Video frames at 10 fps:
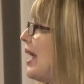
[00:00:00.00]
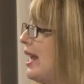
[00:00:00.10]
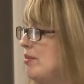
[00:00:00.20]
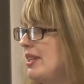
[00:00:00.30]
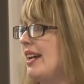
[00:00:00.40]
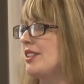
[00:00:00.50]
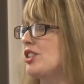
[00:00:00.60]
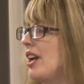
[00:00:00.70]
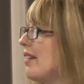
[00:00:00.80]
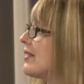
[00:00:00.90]
ABS
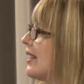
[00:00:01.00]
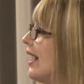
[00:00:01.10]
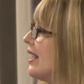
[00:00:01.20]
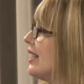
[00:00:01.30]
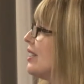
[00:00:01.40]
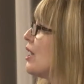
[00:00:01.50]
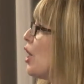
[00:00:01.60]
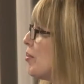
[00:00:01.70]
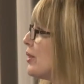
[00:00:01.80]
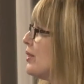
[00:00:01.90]
shaft cladding
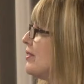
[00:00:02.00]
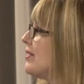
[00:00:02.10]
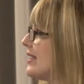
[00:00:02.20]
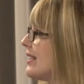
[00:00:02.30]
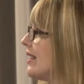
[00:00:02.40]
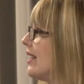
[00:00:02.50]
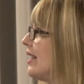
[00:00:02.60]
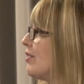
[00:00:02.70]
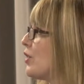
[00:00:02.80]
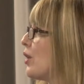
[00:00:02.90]
approved
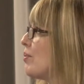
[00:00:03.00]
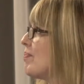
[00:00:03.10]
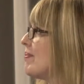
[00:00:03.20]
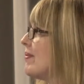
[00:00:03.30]
facility for